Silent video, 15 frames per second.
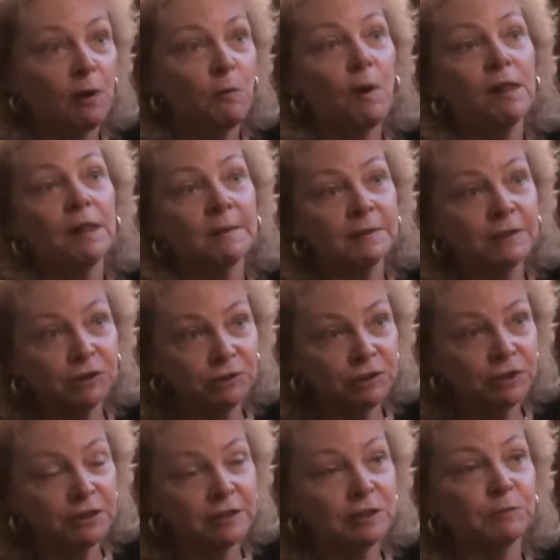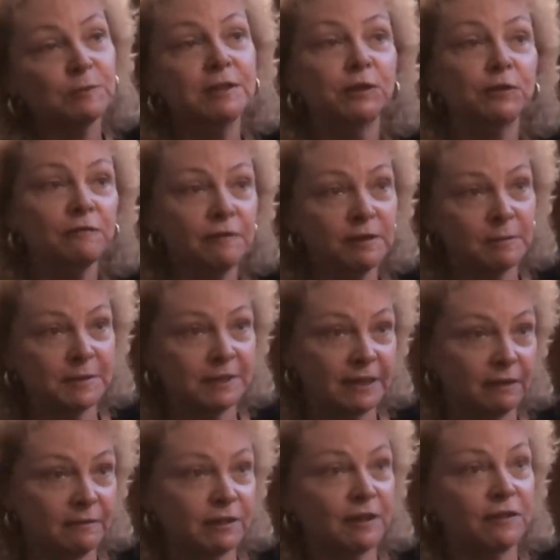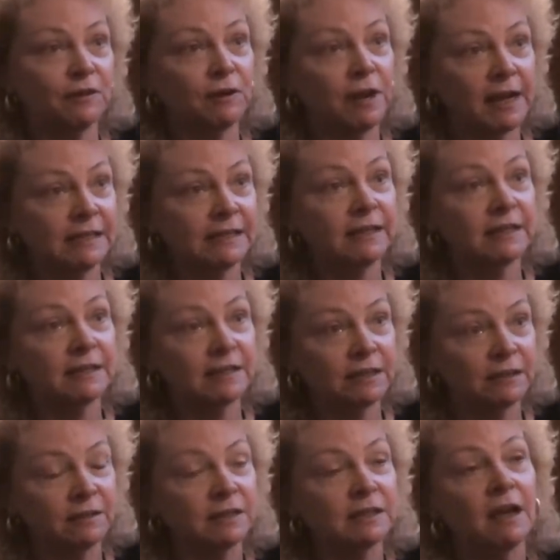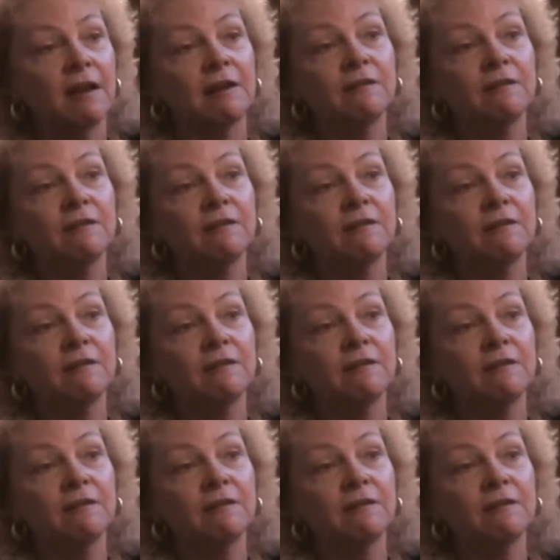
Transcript: while obstetricians reserve themselves and their high-tech skills